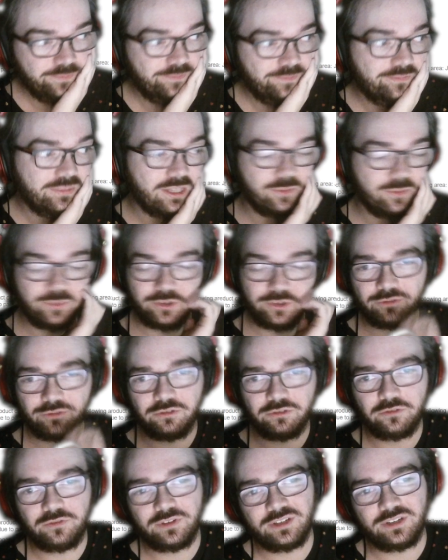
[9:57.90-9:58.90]
They're beautiful
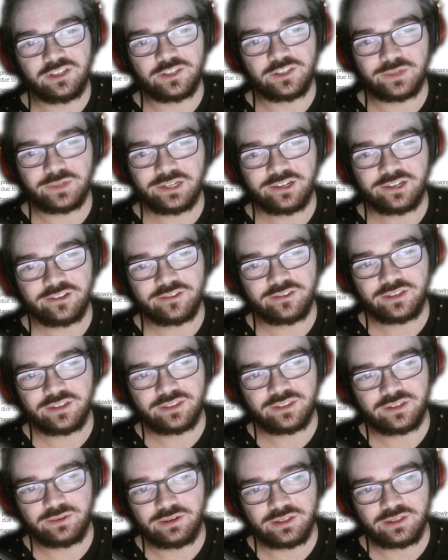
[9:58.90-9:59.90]
figures, but I don't think
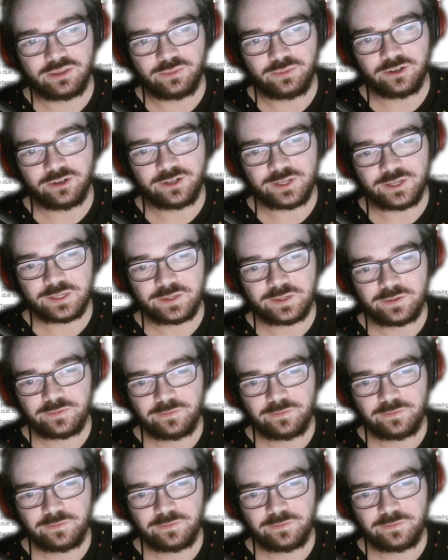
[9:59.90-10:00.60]
they're worth the price.